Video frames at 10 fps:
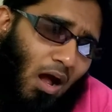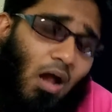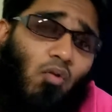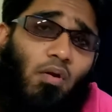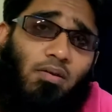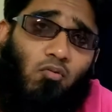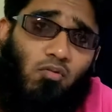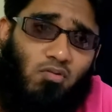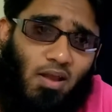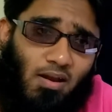i don't want to go
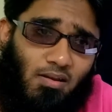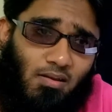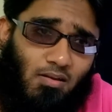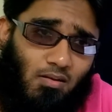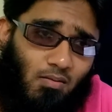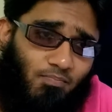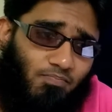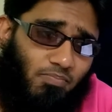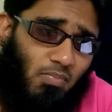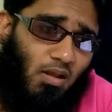into
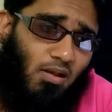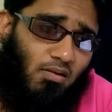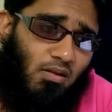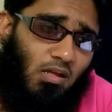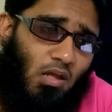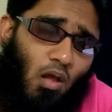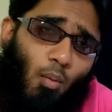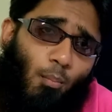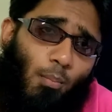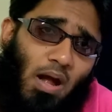technicality
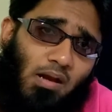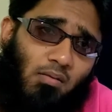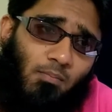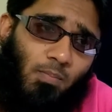but